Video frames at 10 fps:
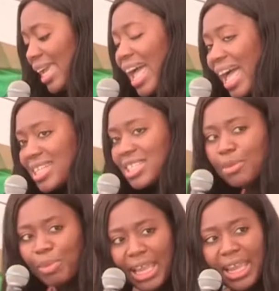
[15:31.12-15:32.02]
it has
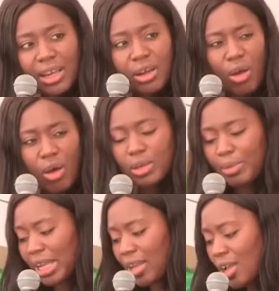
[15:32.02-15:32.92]
to be an
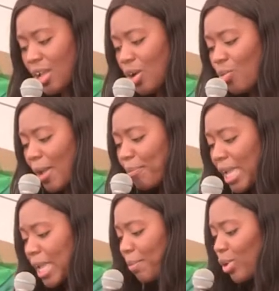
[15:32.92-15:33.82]
economy where
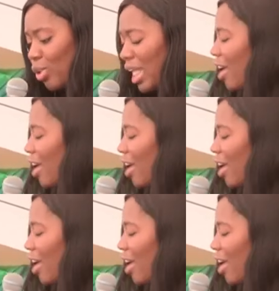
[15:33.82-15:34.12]
people